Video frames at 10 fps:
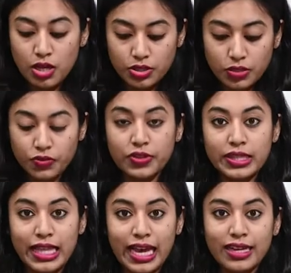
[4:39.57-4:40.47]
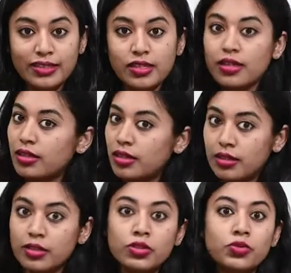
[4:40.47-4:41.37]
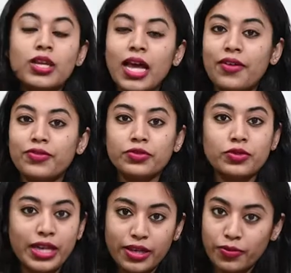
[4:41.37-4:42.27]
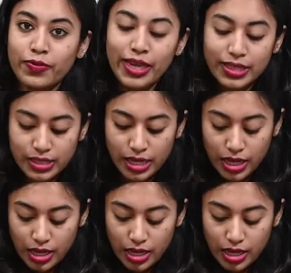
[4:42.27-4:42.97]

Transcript: so for that uh, you will have to like wait